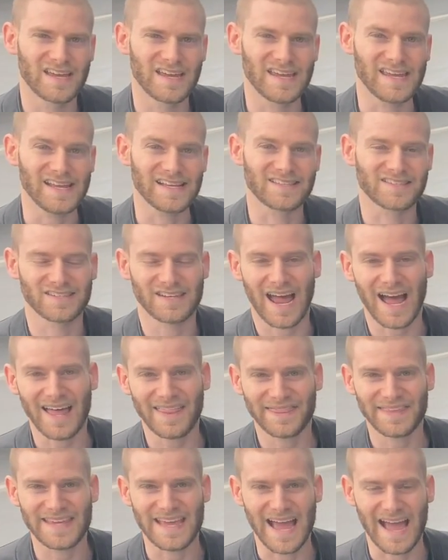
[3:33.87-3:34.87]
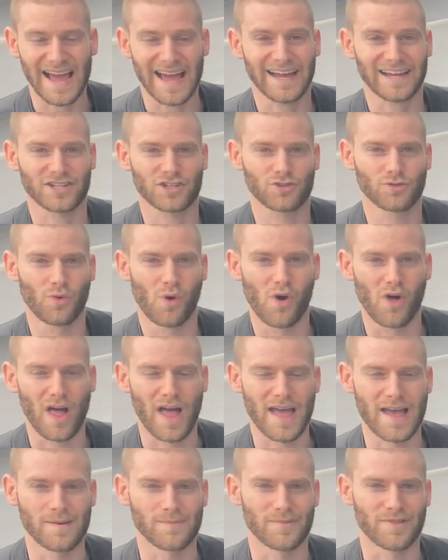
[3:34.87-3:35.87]
it's not the actual
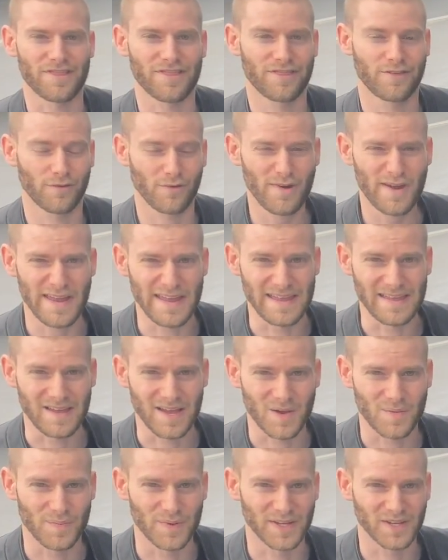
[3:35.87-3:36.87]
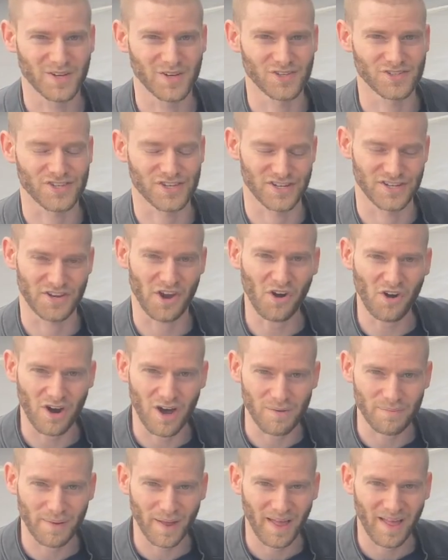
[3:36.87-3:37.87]
M3, because in
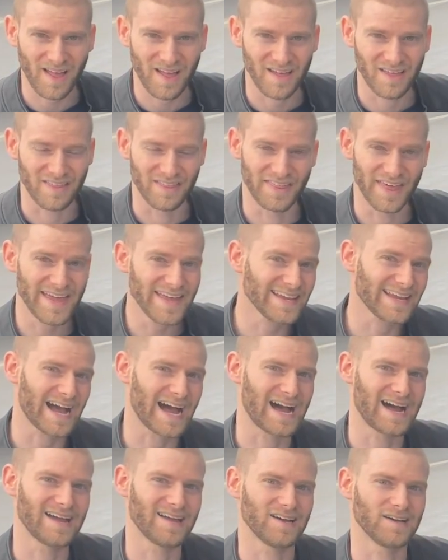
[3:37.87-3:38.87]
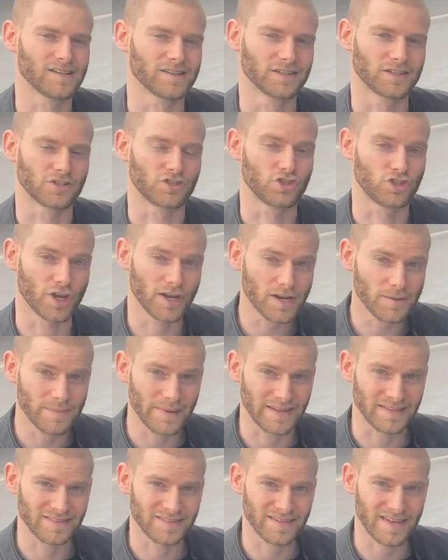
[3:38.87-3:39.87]
Europe, they got a
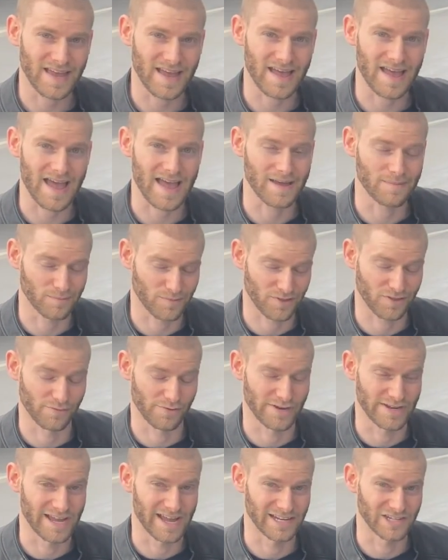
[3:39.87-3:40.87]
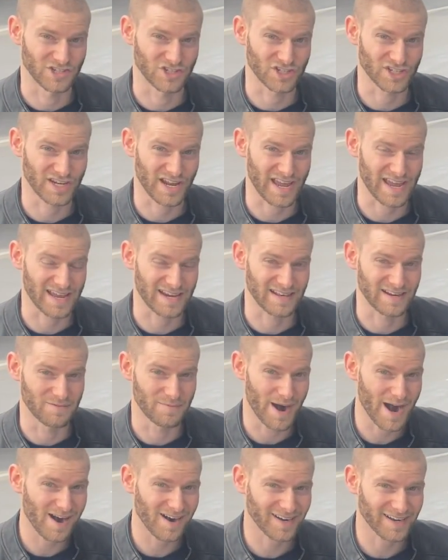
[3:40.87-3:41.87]
legitimate M3 engine, and in
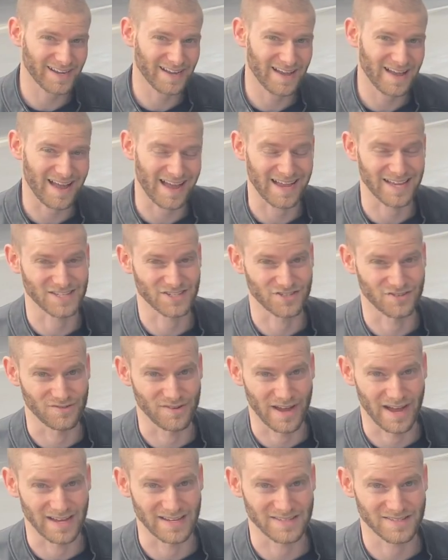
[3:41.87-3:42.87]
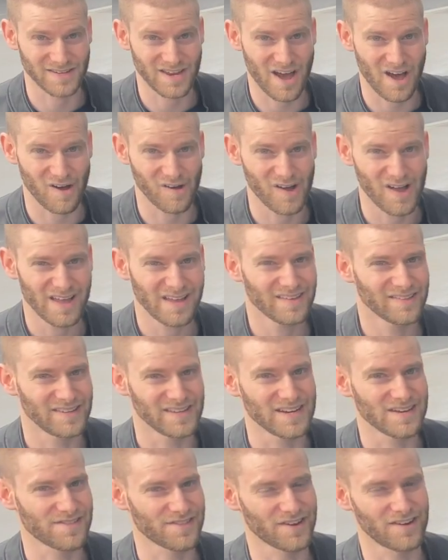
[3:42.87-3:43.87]
America, as you guys know,
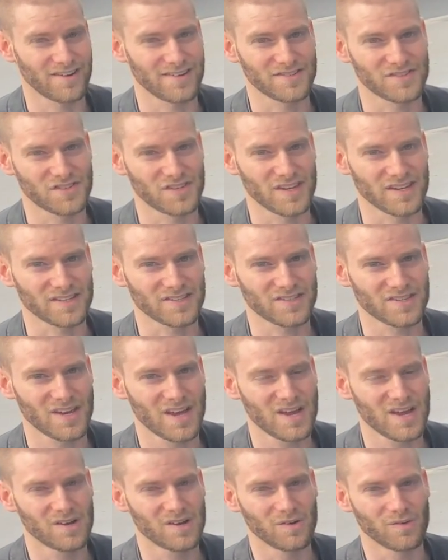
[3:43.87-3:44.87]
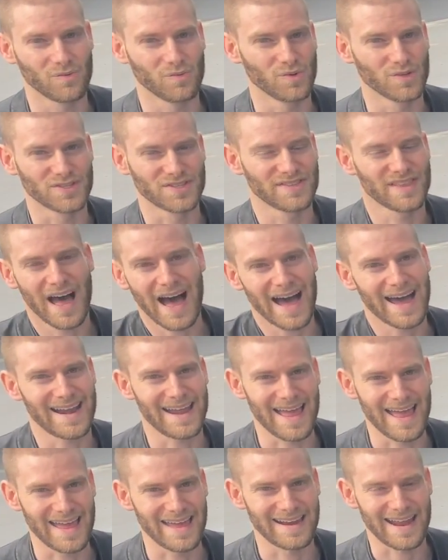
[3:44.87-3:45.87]
the E36 was not
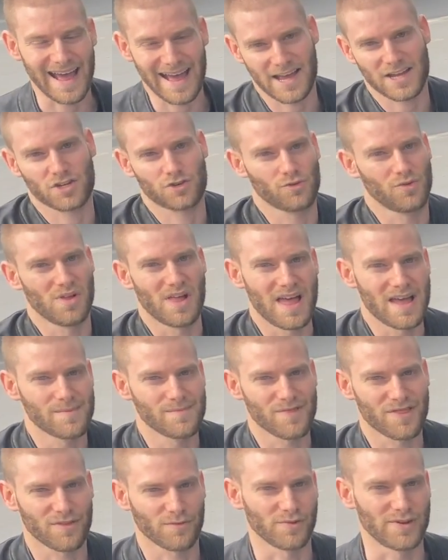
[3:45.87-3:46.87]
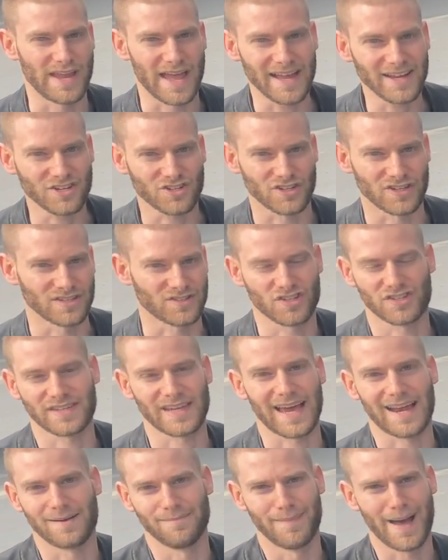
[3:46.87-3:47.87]
an actual M3 engine. It just
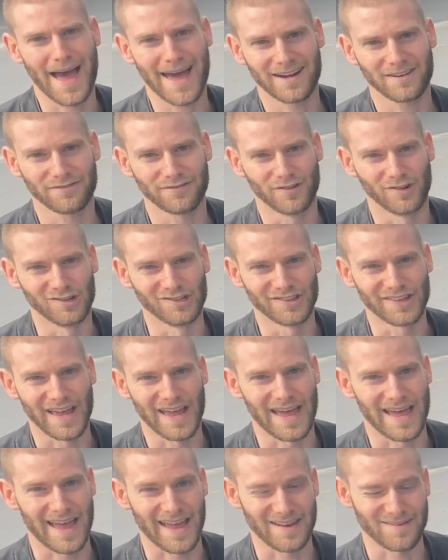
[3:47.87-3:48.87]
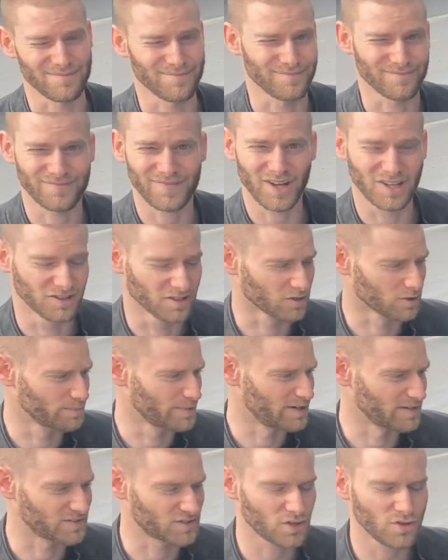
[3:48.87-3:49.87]
had a manifold and a little
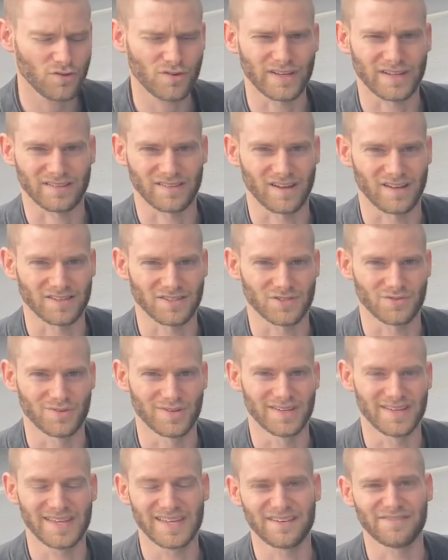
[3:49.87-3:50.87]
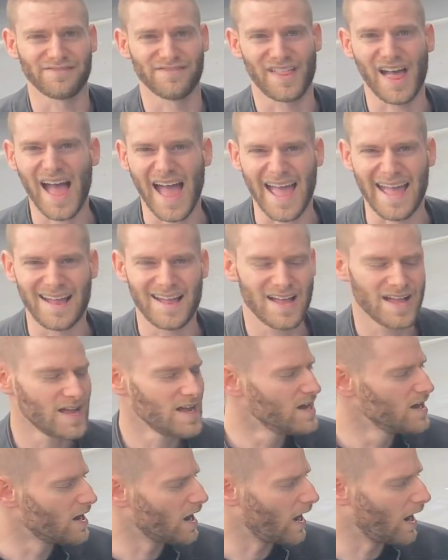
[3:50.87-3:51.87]
bit of tuning done to it, if that.
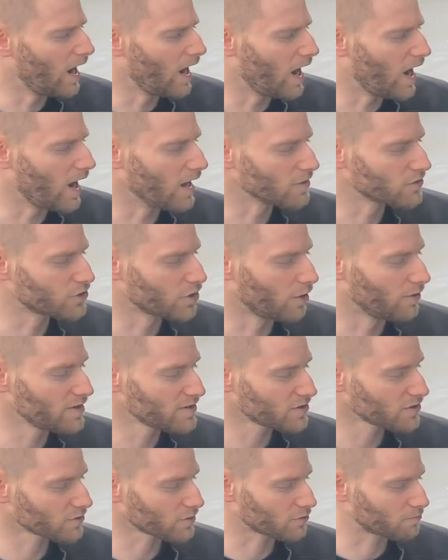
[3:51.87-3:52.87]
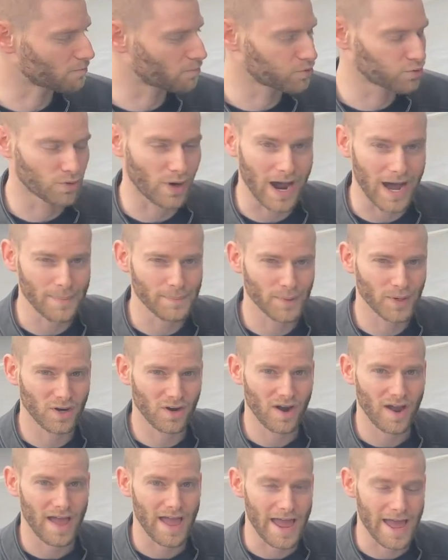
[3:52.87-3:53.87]
So this is a
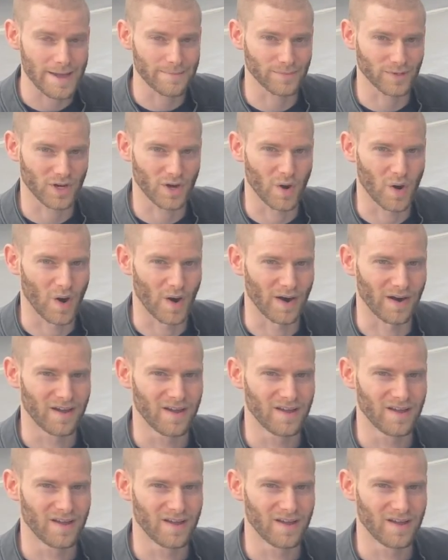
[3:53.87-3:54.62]
proper M car.